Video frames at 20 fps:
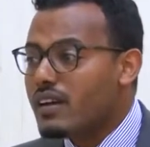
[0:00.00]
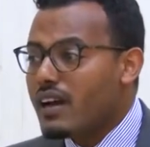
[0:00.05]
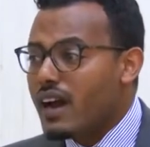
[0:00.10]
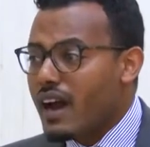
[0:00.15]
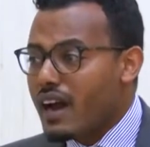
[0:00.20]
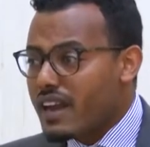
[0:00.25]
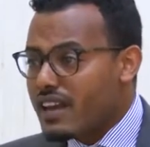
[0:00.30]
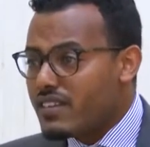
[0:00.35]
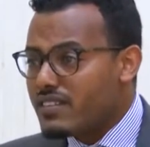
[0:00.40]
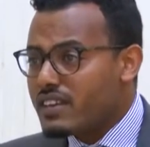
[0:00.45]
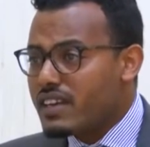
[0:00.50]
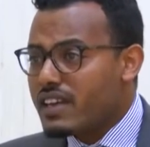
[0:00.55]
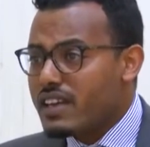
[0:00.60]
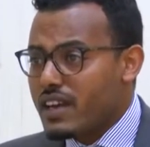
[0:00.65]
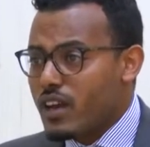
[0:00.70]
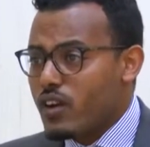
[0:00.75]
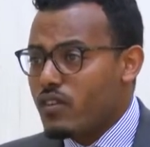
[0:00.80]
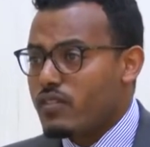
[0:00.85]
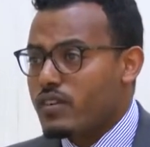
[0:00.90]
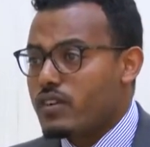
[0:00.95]
Another
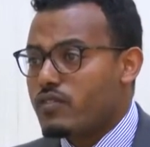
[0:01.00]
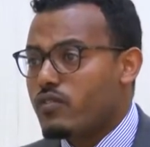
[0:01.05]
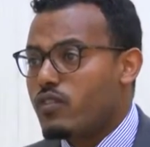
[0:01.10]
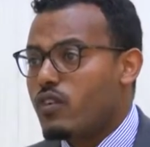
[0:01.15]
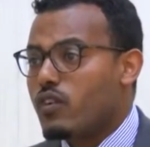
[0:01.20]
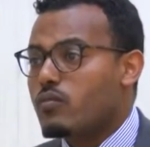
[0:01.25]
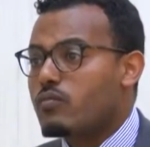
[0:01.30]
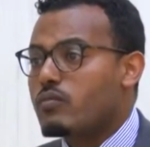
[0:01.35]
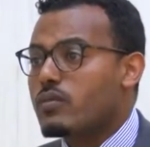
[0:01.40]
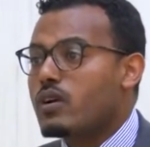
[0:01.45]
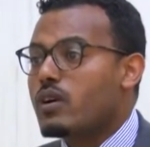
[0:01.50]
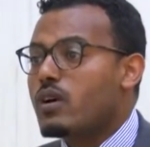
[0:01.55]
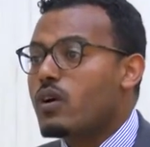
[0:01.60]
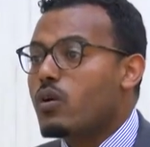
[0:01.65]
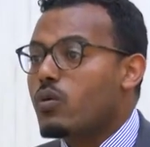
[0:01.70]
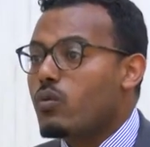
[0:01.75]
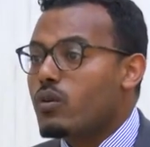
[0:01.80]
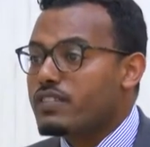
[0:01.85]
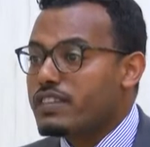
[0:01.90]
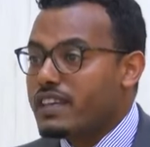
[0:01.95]
area of reform
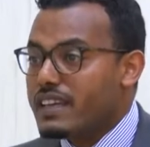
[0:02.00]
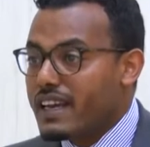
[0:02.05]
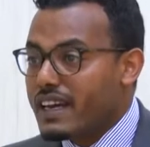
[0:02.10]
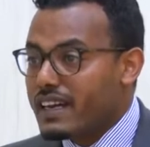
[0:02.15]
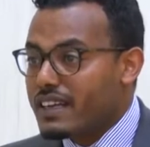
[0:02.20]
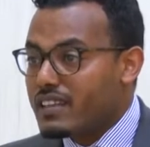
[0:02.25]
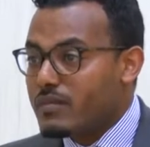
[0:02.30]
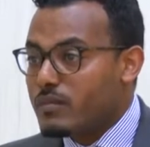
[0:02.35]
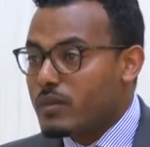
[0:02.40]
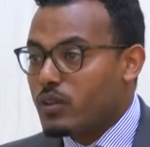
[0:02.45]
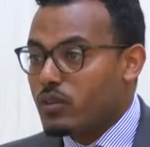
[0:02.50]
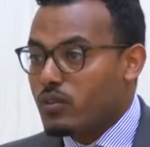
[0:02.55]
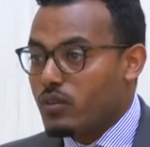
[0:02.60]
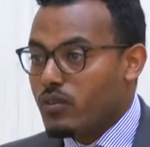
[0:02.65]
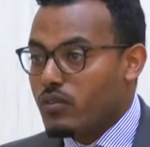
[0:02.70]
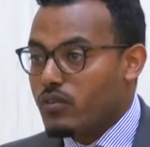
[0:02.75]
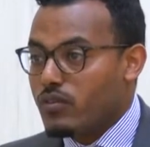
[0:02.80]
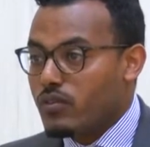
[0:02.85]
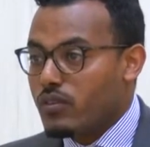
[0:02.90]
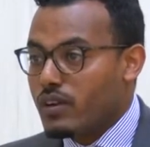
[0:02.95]
was enactment
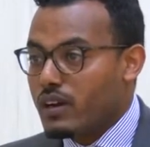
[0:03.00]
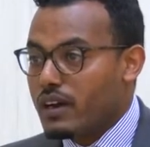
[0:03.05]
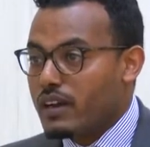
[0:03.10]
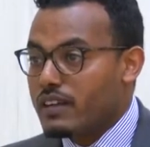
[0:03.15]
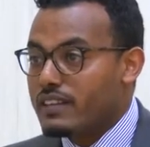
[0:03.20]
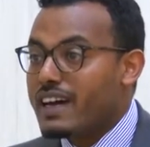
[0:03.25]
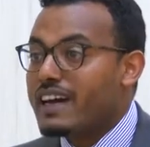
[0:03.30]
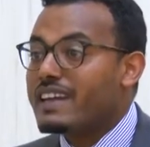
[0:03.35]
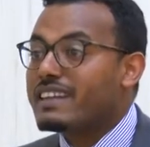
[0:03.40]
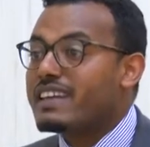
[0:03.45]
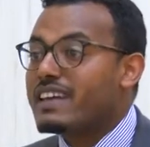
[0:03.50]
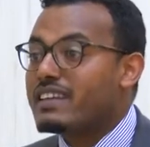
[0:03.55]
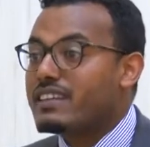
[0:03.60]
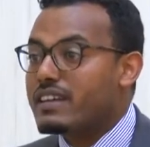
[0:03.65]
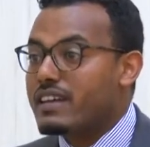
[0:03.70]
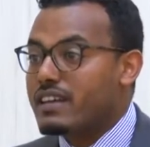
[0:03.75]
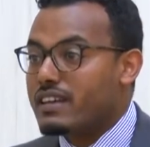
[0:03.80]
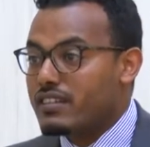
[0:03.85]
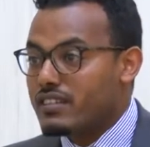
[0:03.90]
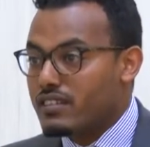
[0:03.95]
of the
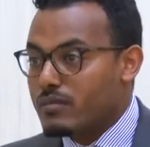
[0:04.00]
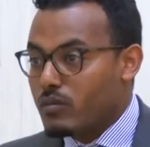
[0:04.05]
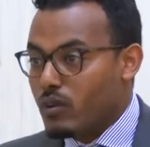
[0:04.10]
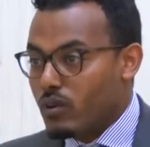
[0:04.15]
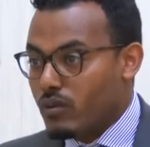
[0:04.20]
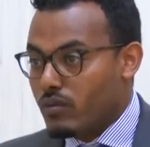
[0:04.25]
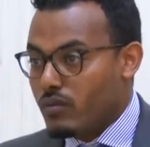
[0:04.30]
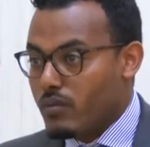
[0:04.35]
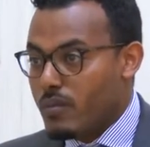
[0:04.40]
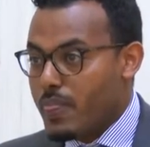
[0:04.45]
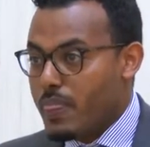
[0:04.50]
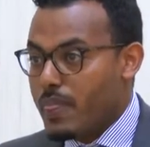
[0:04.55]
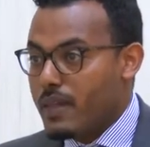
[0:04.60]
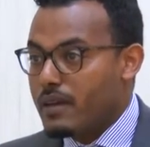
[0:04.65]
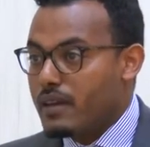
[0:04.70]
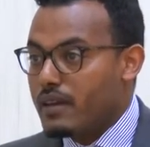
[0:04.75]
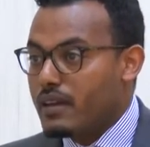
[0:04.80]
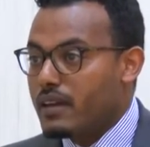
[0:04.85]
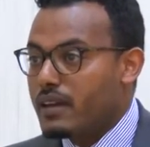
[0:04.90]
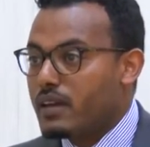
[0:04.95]
anti-terrorism law.
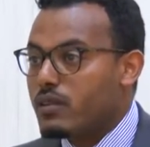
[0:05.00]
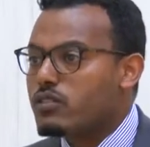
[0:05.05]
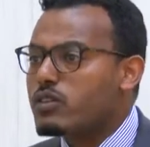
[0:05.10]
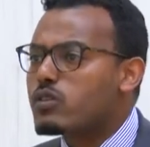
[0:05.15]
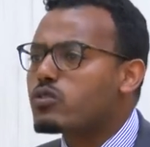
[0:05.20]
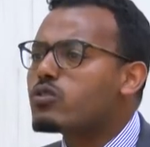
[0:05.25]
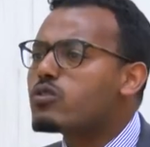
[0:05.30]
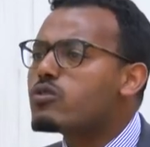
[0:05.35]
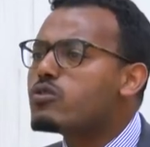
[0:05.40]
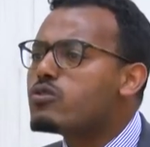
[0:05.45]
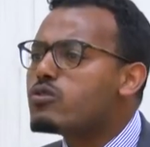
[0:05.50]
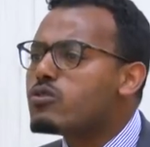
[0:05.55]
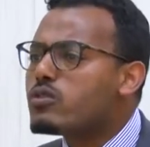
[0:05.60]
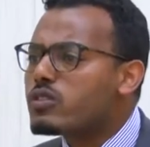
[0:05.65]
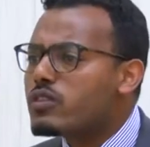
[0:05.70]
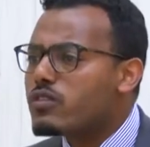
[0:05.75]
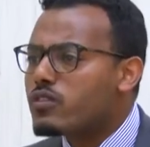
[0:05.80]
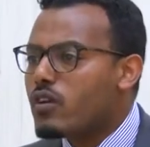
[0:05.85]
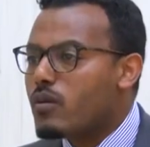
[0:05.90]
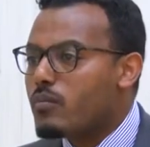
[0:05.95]
There was a
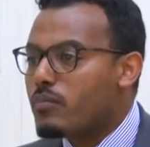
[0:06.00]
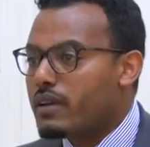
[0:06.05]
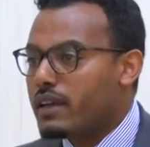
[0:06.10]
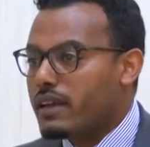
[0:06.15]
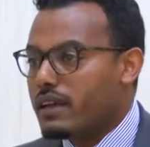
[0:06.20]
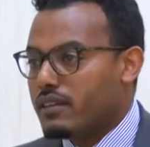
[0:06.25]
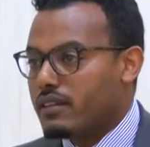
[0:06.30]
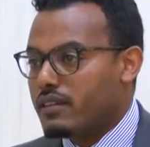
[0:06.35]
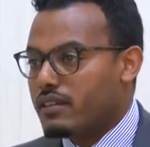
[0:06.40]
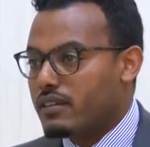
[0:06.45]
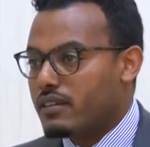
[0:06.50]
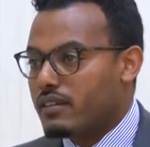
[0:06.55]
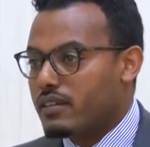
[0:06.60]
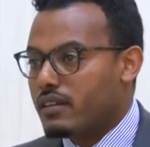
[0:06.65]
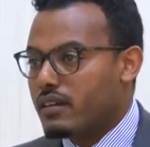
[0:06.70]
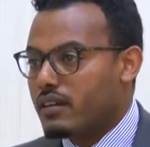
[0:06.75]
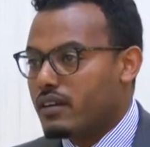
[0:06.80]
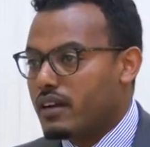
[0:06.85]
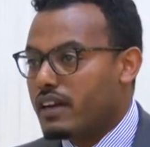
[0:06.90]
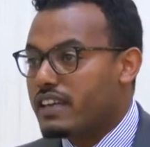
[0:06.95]
lot of complaint
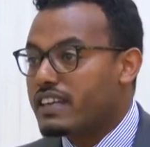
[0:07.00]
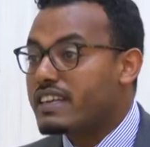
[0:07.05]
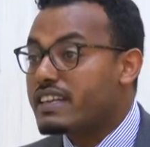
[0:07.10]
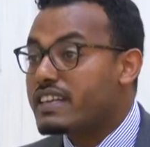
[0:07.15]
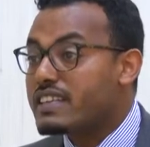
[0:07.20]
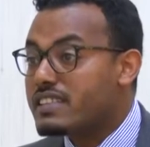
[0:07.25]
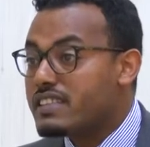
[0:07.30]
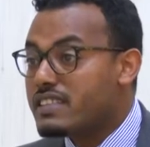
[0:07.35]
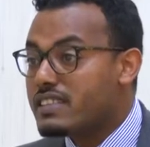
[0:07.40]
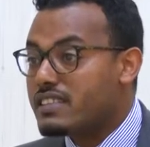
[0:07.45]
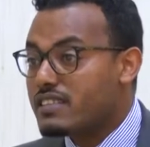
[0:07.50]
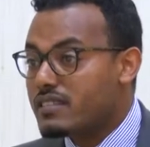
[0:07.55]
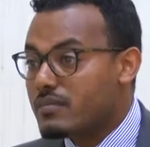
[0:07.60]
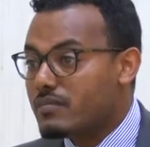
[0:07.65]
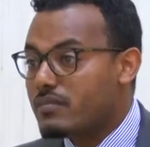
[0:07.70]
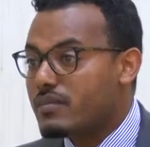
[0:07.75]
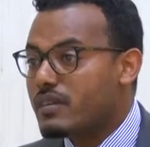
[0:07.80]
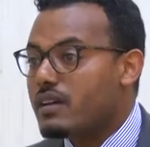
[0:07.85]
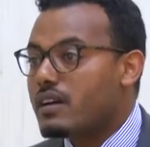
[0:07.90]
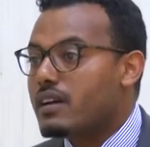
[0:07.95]
and
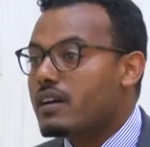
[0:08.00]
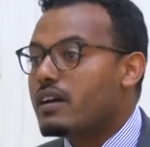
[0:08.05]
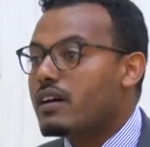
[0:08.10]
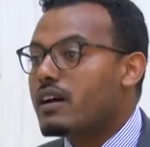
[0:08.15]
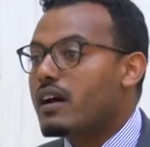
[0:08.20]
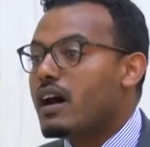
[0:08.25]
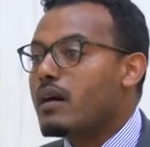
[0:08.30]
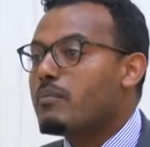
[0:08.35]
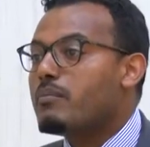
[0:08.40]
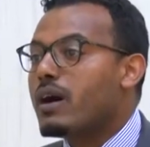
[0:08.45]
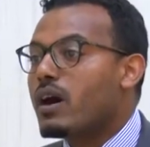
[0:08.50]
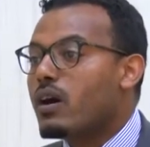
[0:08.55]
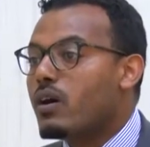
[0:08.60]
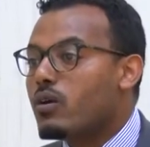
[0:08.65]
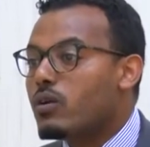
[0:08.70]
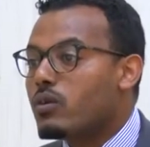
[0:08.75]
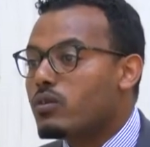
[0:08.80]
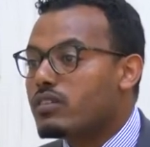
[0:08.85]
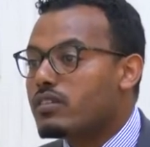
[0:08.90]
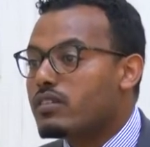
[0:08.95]
criticism
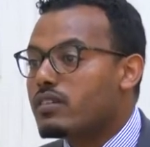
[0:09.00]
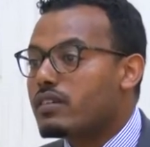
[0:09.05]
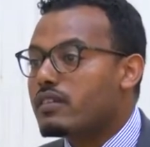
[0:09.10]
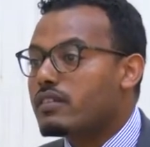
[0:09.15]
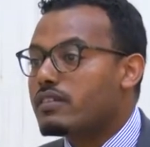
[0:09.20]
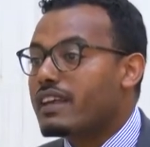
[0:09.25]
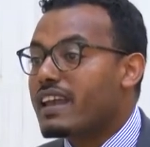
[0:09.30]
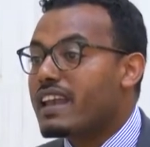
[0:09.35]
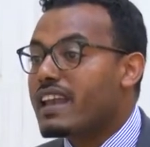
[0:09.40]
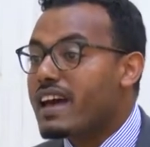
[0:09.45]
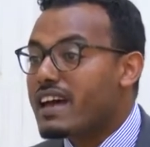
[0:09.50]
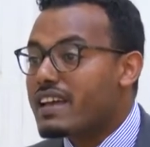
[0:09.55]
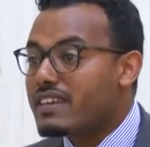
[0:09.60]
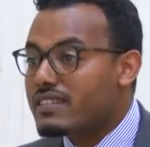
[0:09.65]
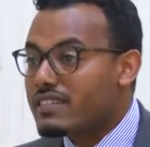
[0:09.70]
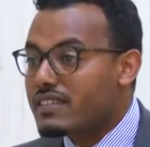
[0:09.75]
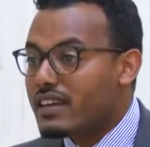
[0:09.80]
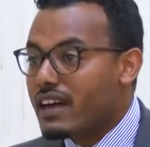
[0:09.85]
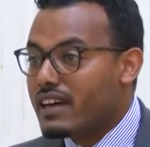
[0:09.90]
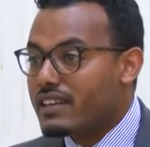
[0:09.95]
about the
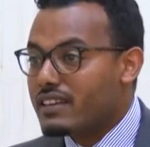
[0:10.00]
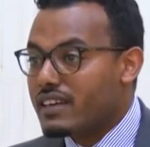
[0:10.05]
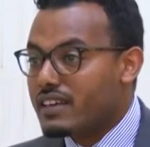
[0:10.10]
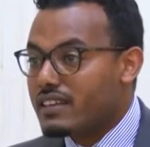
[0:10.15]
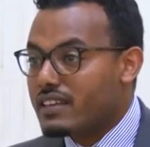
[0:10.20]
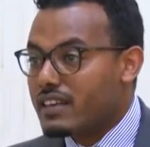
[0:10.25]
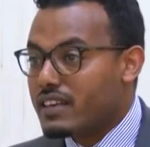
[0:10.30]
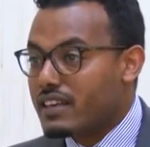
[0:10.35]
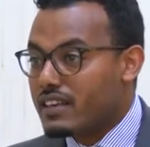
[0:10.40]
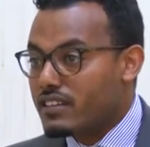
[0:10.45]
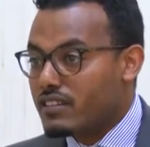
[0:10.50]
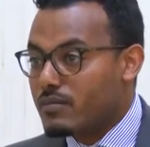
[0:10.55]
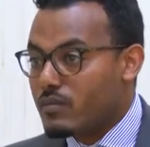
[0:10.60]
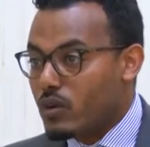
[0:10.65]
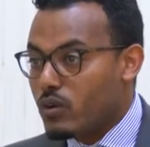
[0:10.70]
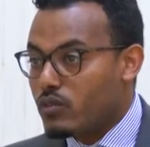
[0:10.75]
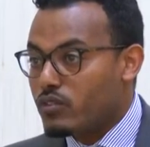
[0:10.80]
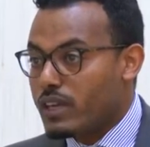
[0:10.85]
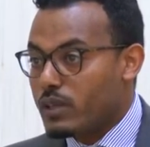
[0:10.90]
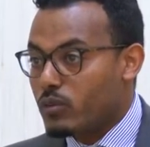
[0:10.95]
last anti-terrorism
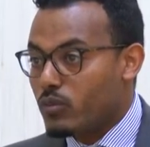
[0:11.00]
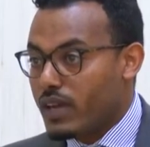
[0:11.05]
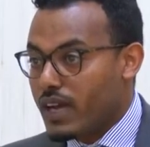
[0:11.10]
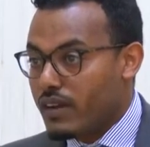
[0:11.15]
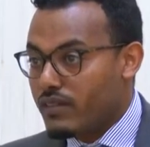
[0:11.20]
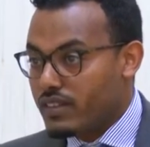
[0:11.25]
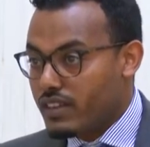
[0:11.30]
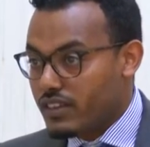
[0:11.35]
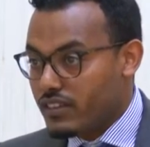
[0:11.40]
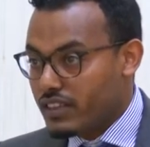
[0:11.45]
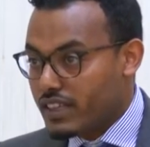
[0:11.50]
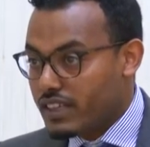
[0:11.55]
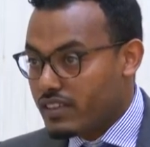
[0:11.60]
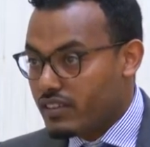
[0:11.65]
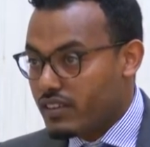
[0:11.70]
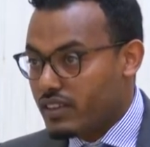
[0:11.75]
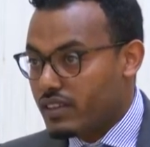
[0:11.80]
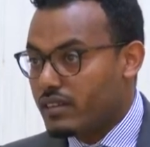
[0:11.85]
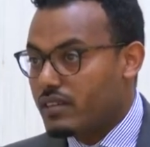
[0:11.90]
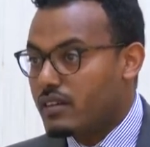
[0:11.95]
laws that we have in this
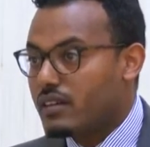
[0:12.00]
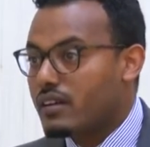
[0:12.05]
country.